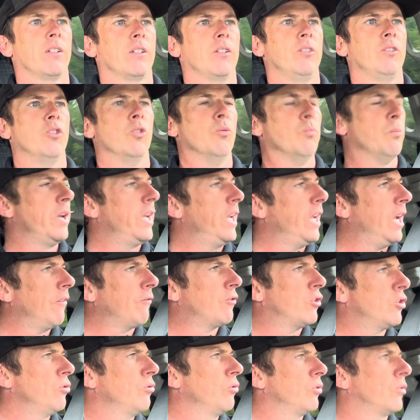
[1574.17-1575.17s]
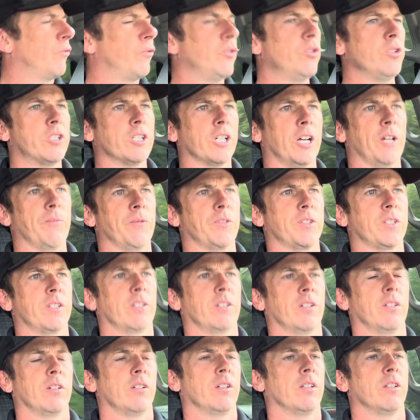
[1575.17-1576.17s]
You may have to do it a few times.
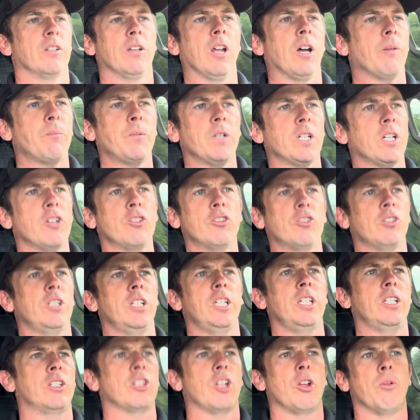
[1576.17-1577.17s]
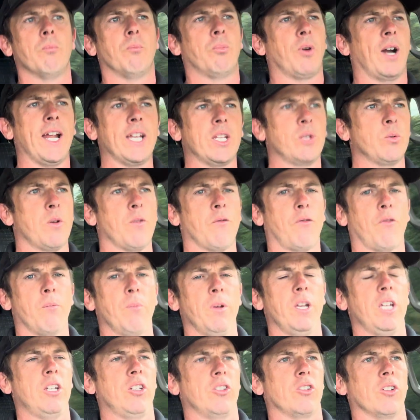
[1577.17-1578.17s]
Not because you need brand new
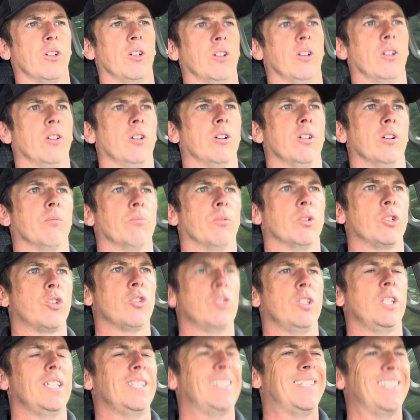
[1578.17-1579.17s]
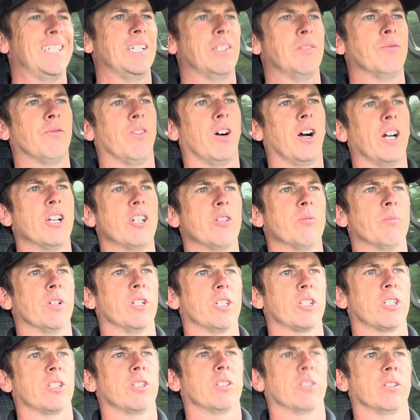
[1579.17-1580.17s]
information, but you need the
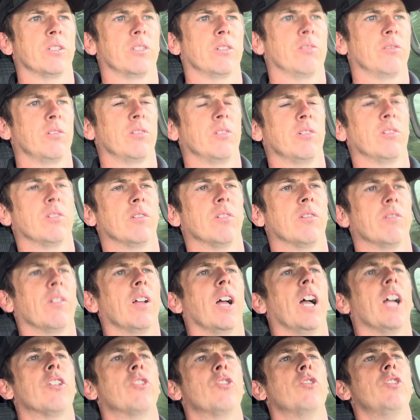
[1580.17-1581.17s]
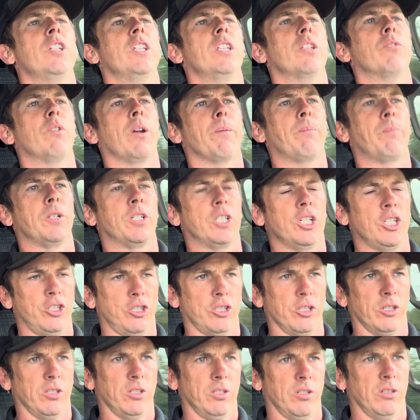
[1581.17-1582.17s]
environment and you need the
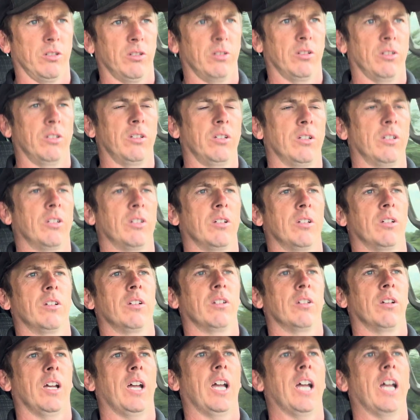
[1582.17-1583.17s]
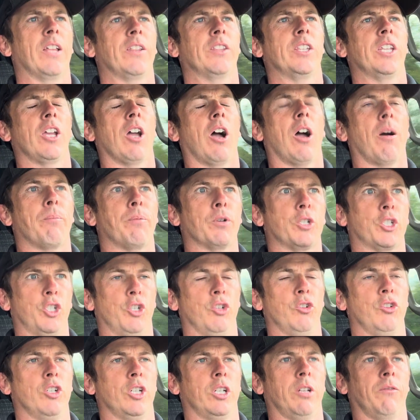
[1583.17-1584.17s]
repetition and the
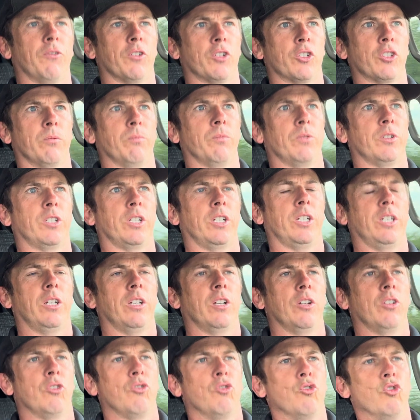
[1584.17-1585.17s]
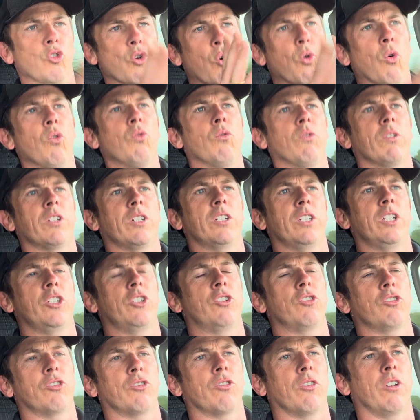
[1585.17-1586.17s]
opportunity for somebody, knowing what it
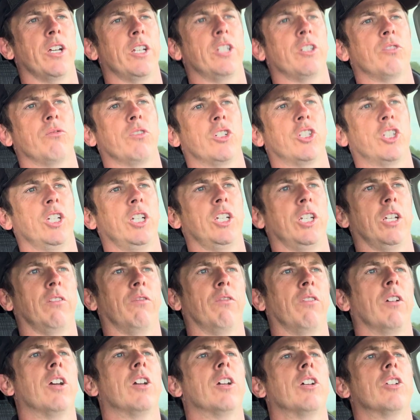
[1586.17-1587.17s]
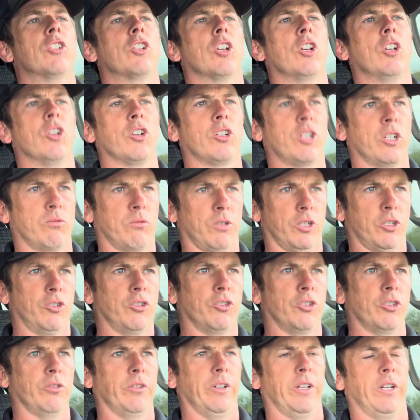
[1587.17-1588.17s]
is you're trying to achieve, to look at what
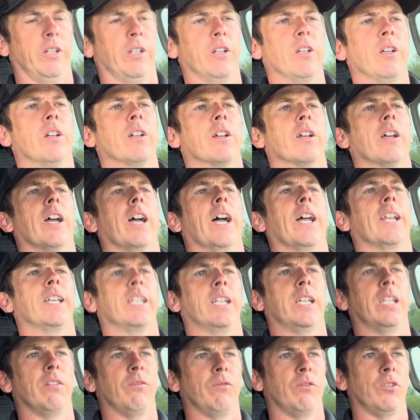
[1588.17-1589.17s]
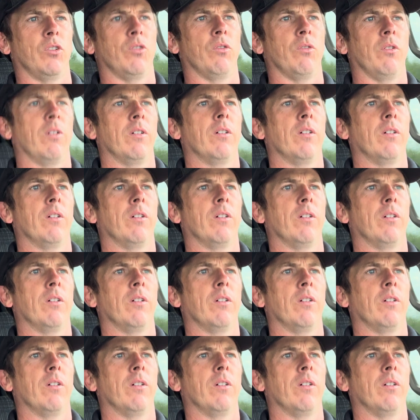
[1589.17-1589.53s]
you're doing and give you